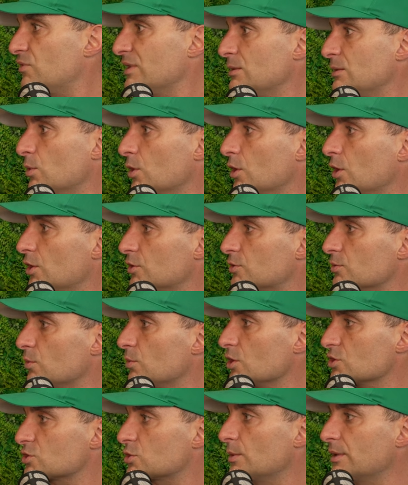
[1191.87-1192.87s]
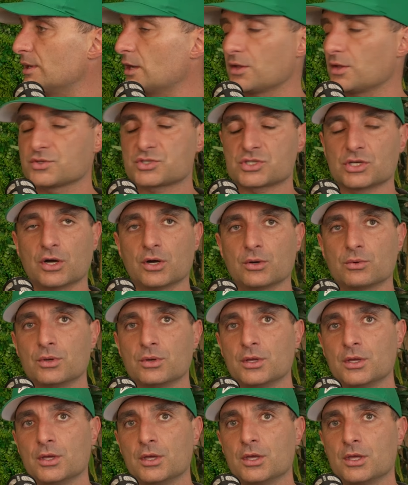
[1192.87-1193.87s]
reword what's going on. So
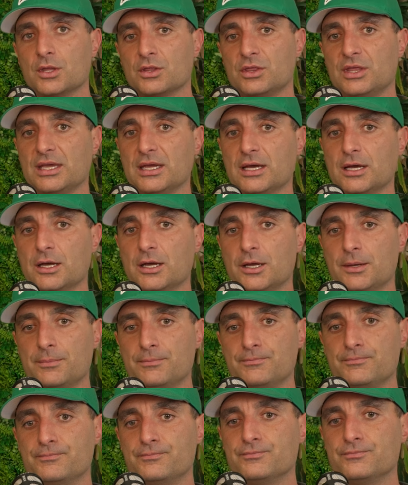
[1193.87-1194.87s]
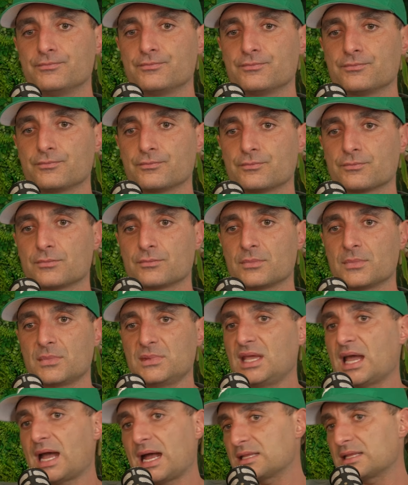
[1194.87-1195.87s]
the, um,
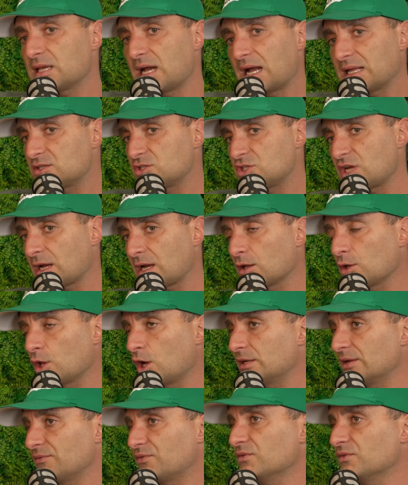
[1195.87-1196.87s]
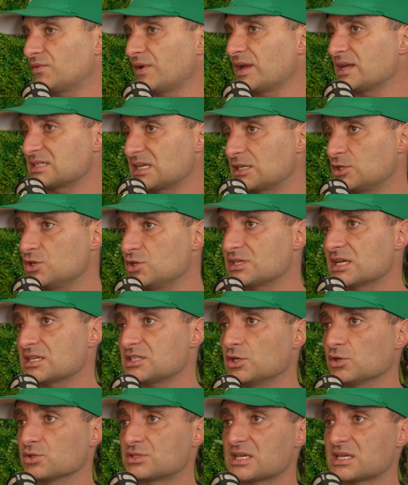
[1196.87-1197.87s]
yeah, I'd, I'd check a lot of different things. I'd use
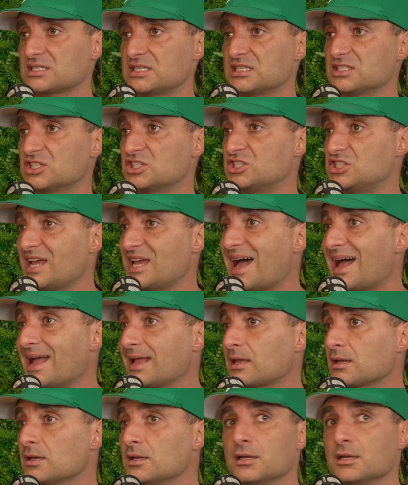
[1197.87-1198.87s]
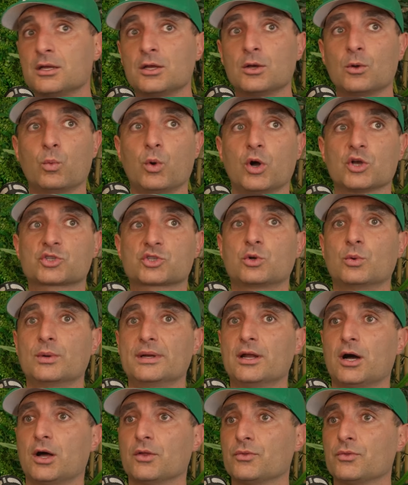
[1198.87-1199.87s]
SEO testing to check what's
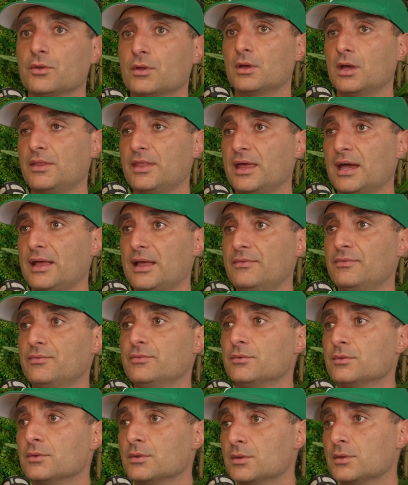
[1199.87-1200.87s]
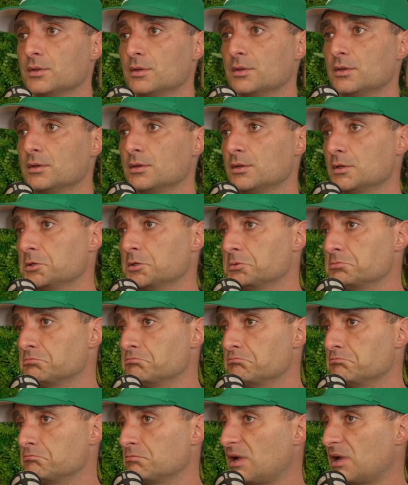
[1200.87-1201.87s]
going on. And then
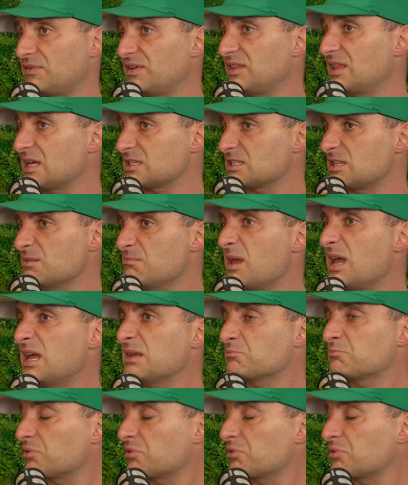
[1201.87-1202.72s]
I think that's the main